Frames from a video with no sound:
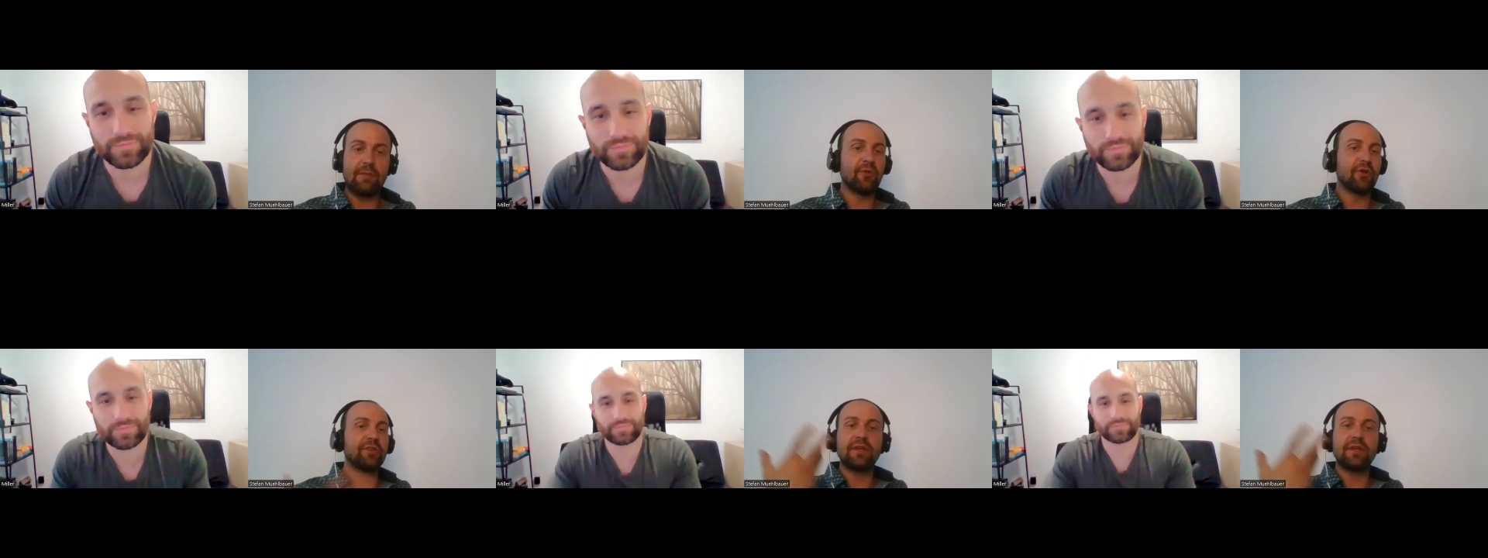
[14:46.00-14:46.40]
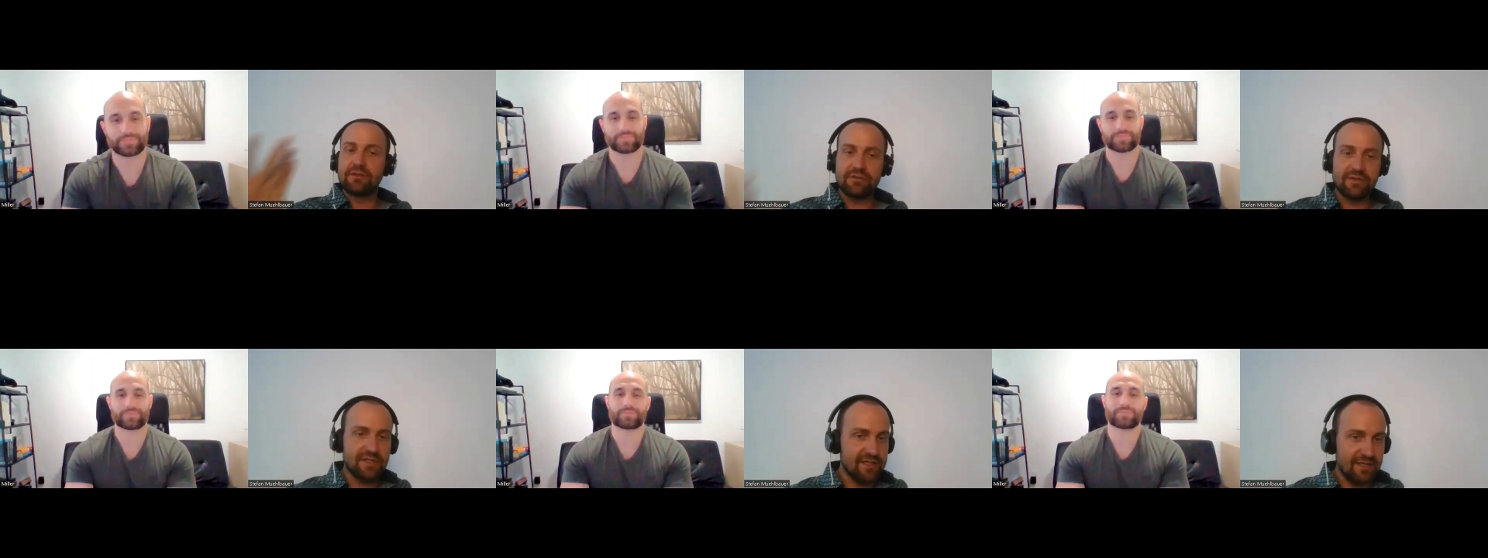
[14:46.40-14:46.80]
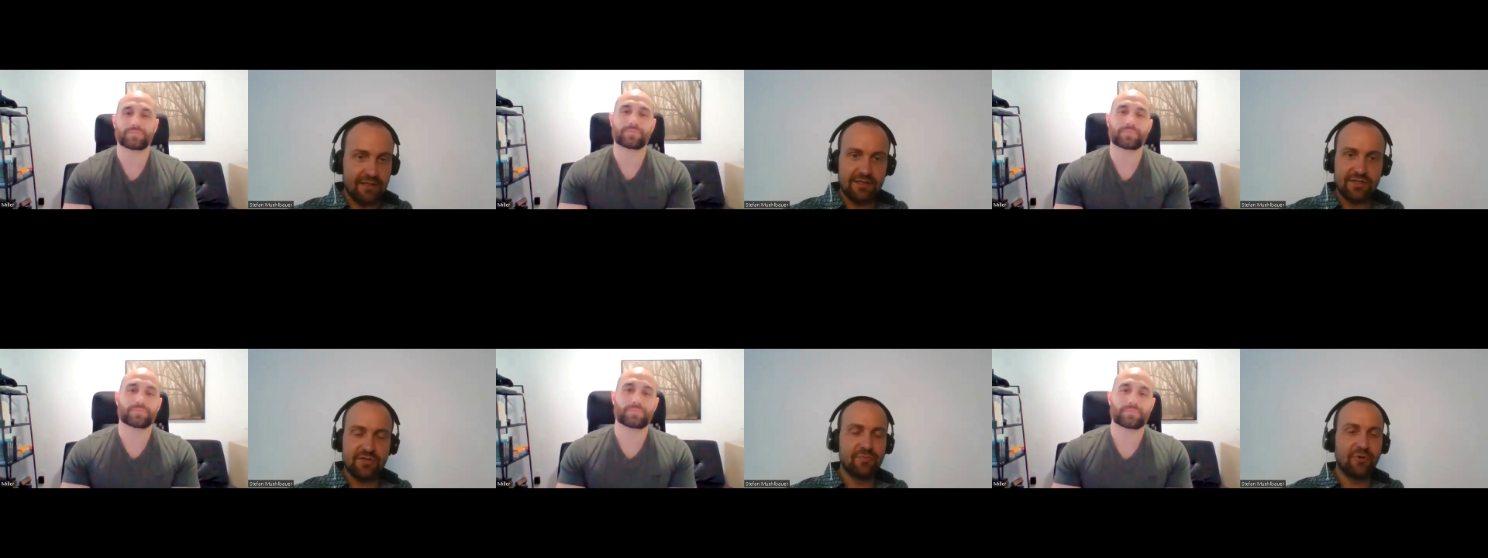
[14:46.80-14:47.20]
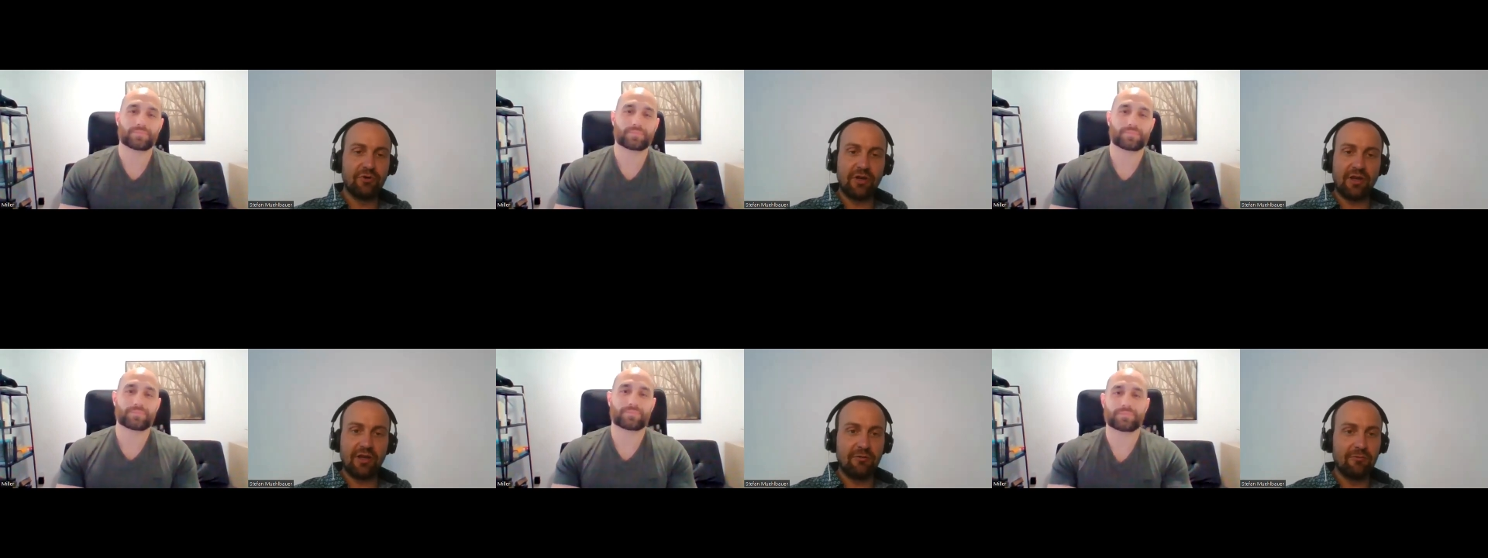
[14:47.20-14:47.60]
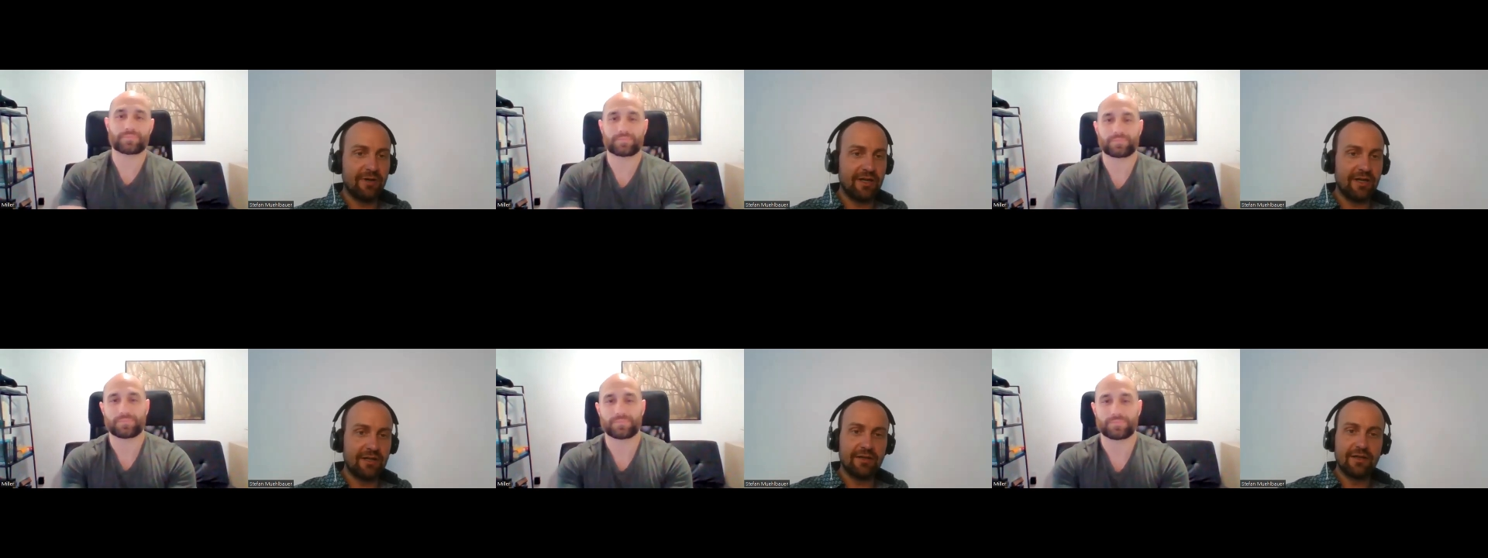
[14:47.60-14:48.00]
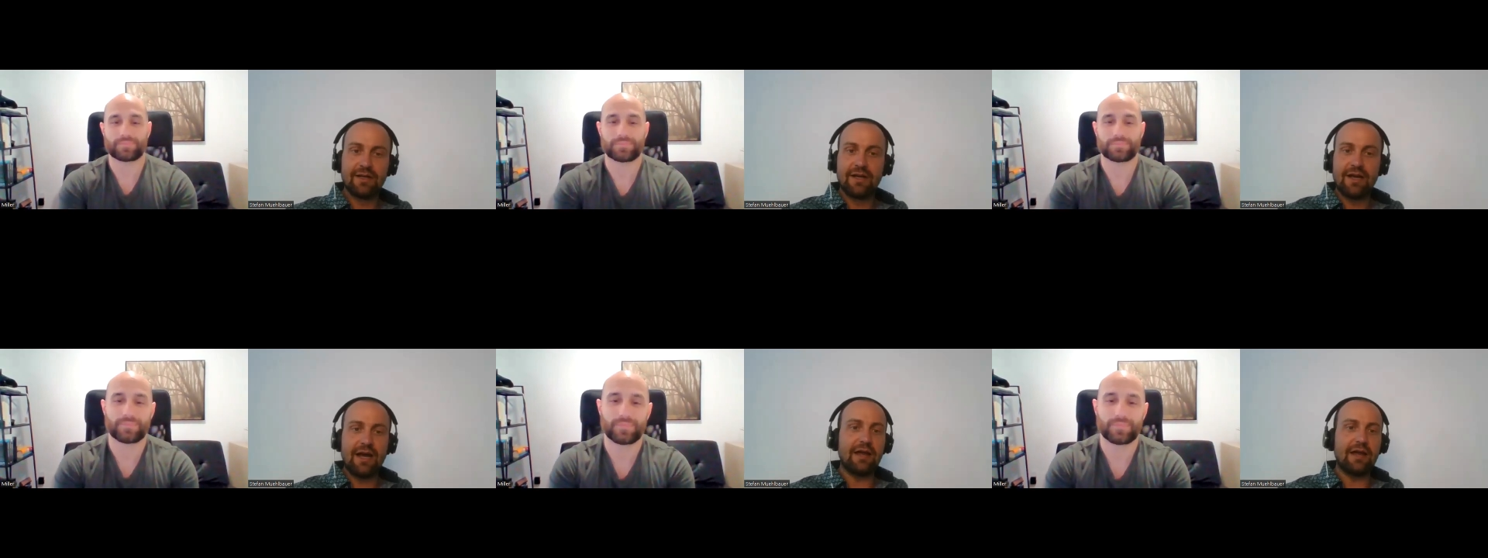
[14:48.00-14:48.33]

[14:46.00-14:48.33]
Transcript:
Speaker 1: I'm not interested in smoking weed.